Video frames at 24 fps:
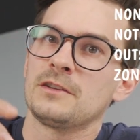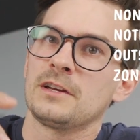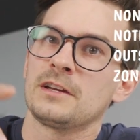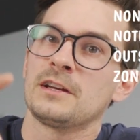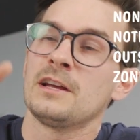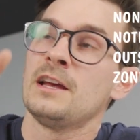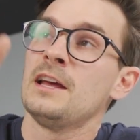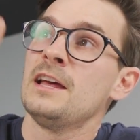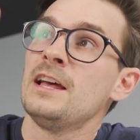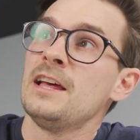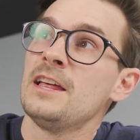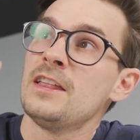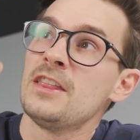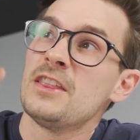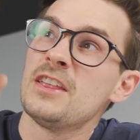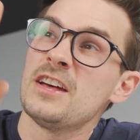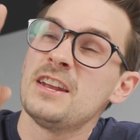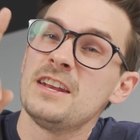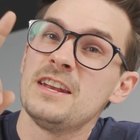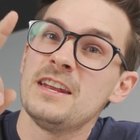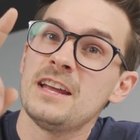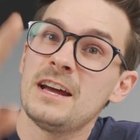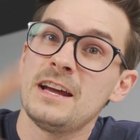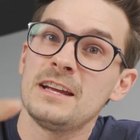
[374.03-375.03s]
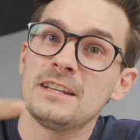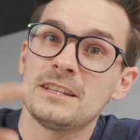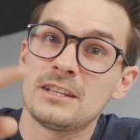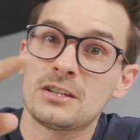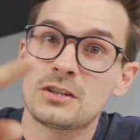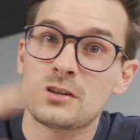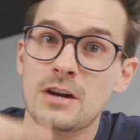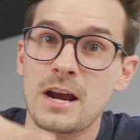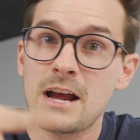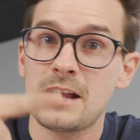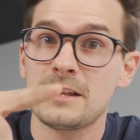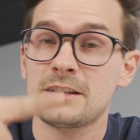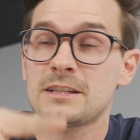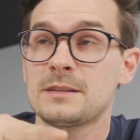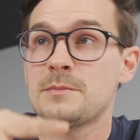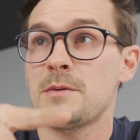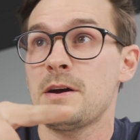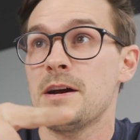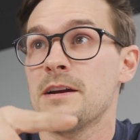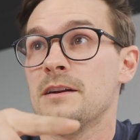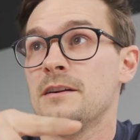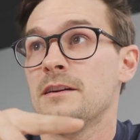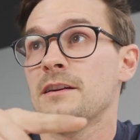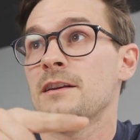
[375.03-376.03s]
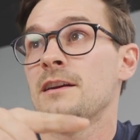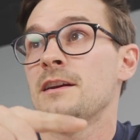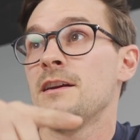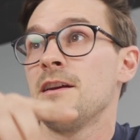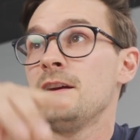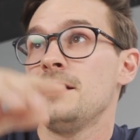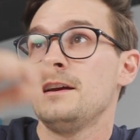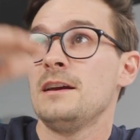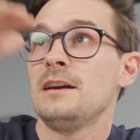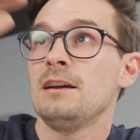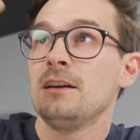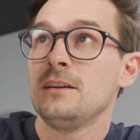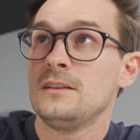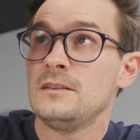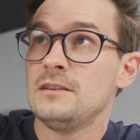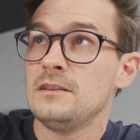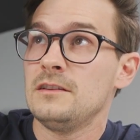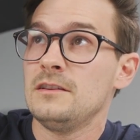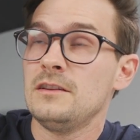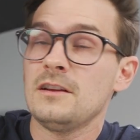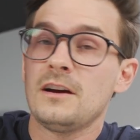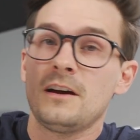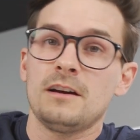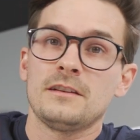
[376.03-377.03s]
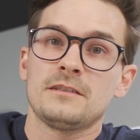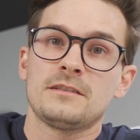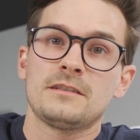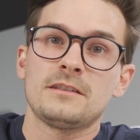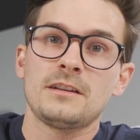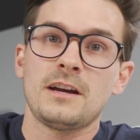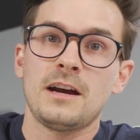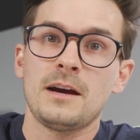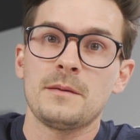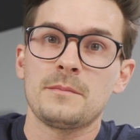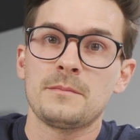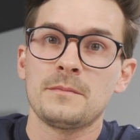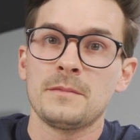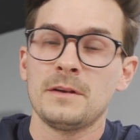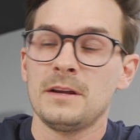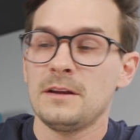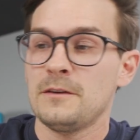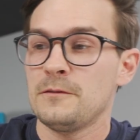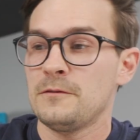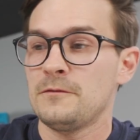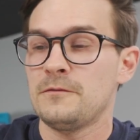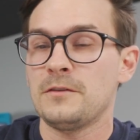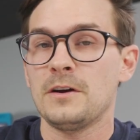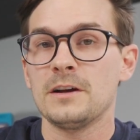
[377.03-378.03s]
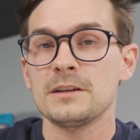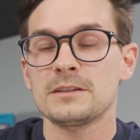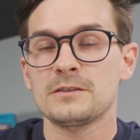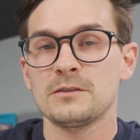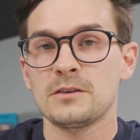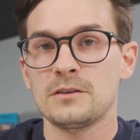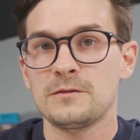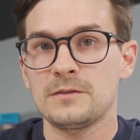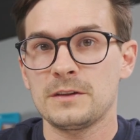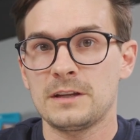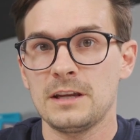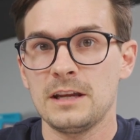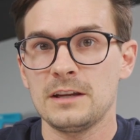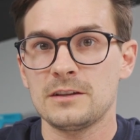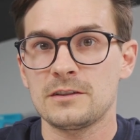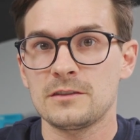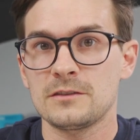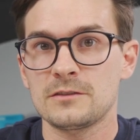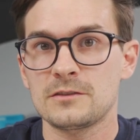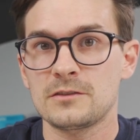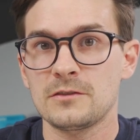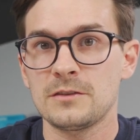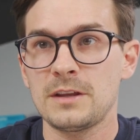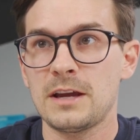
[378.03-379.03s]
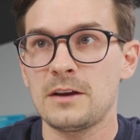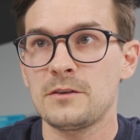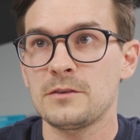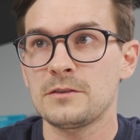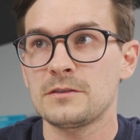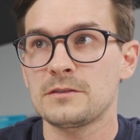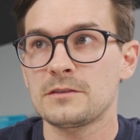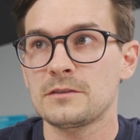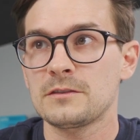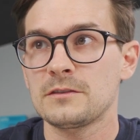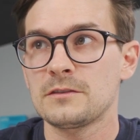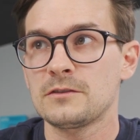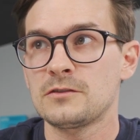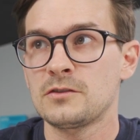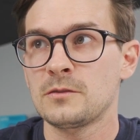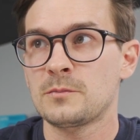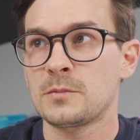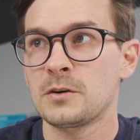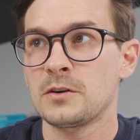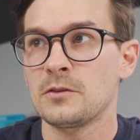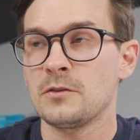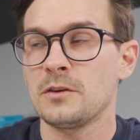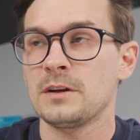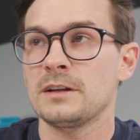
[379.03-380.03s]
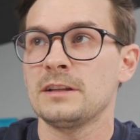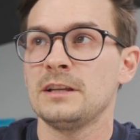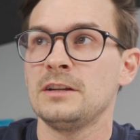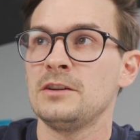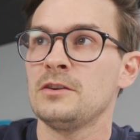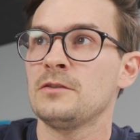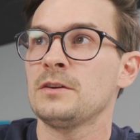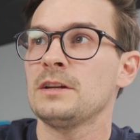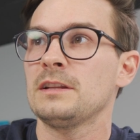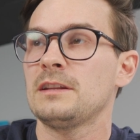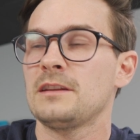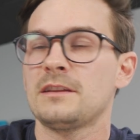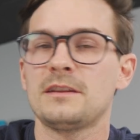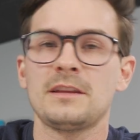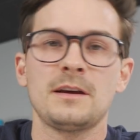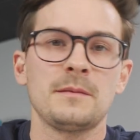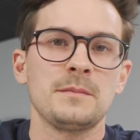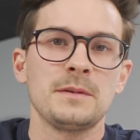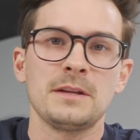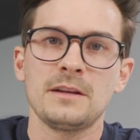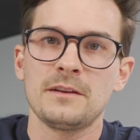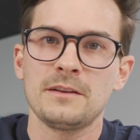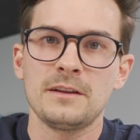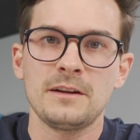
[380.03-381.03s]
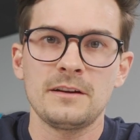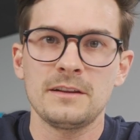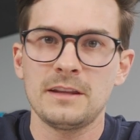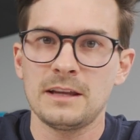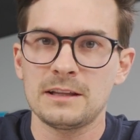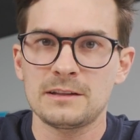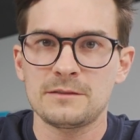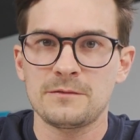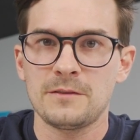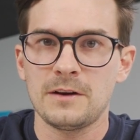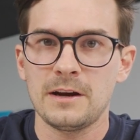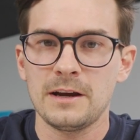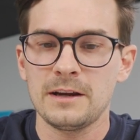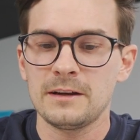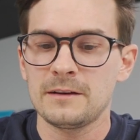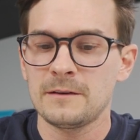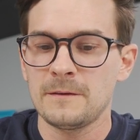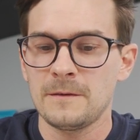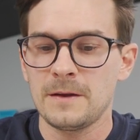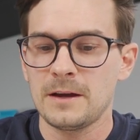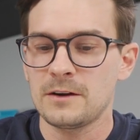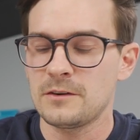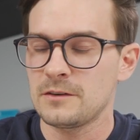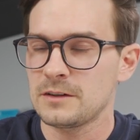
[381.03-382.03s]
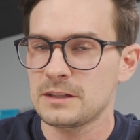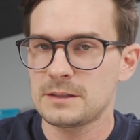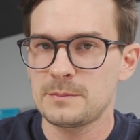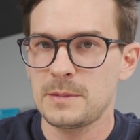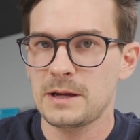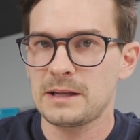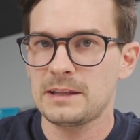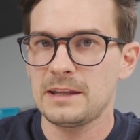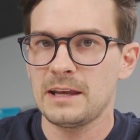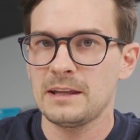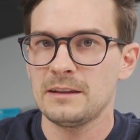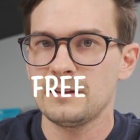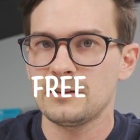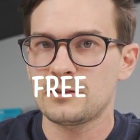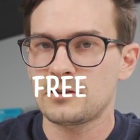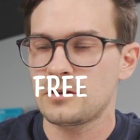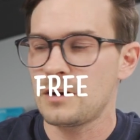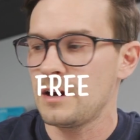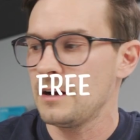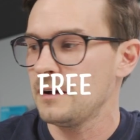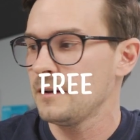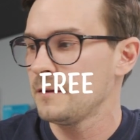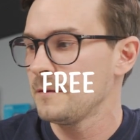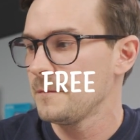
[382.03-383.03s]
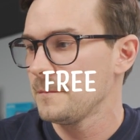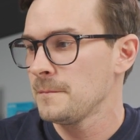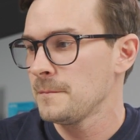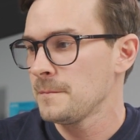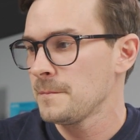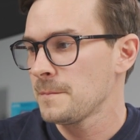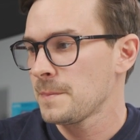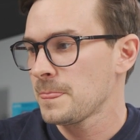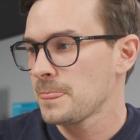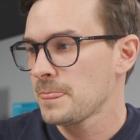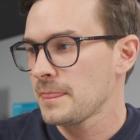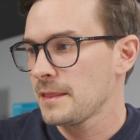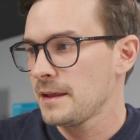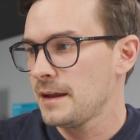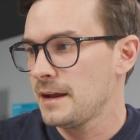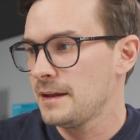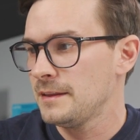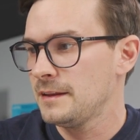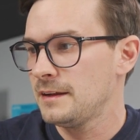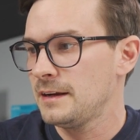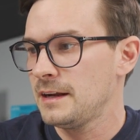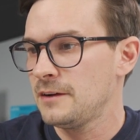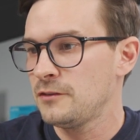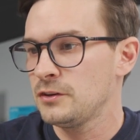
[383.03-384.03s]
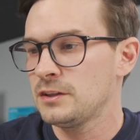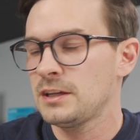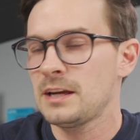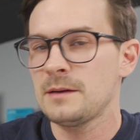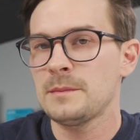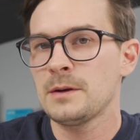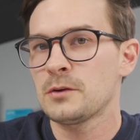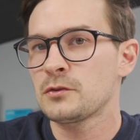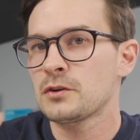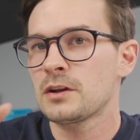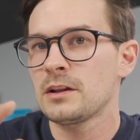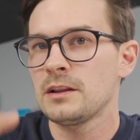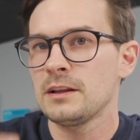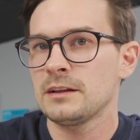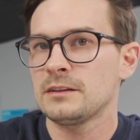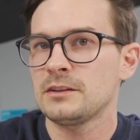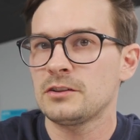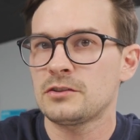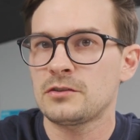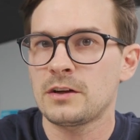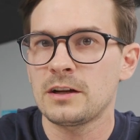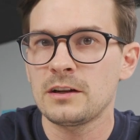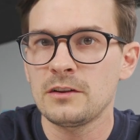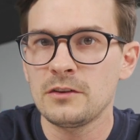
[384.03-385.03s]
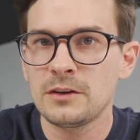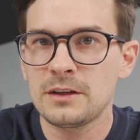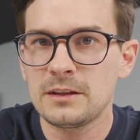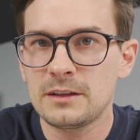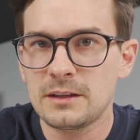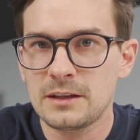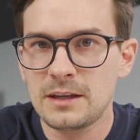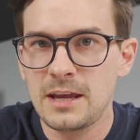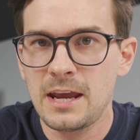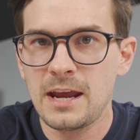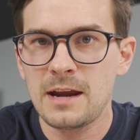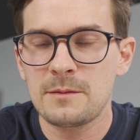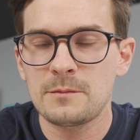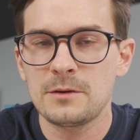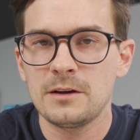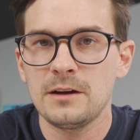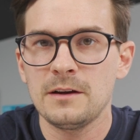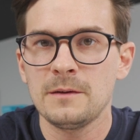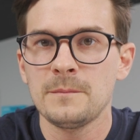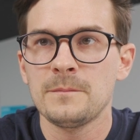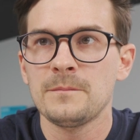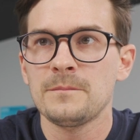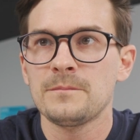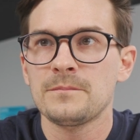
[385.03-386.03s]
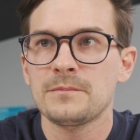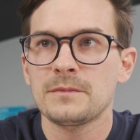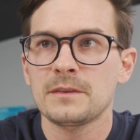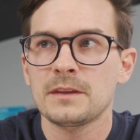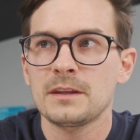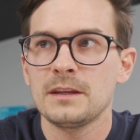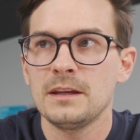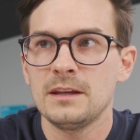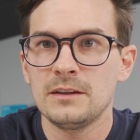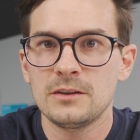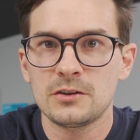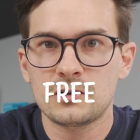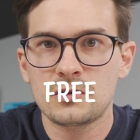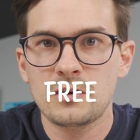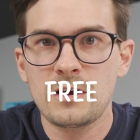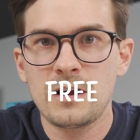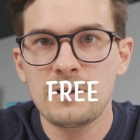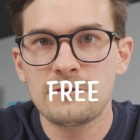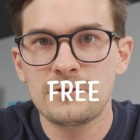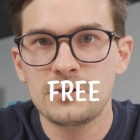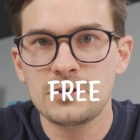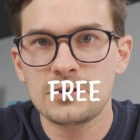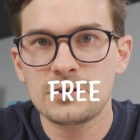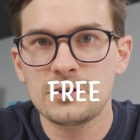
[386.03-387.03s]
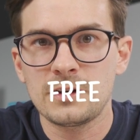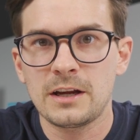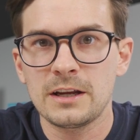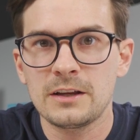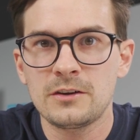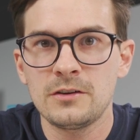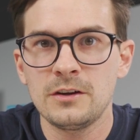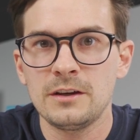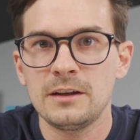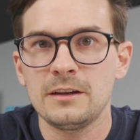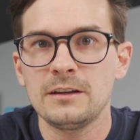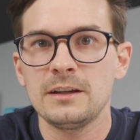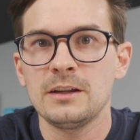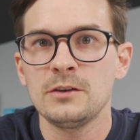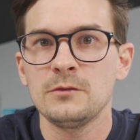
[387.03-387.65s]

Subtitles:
Like the night the trial expired, non-stop false notifications. So that was super annoying. And then you don't get the thumbnail there, that's fine. I don't expect that in the trial. And then every time I would click to try to look at the camera in the trial version, I couldn't.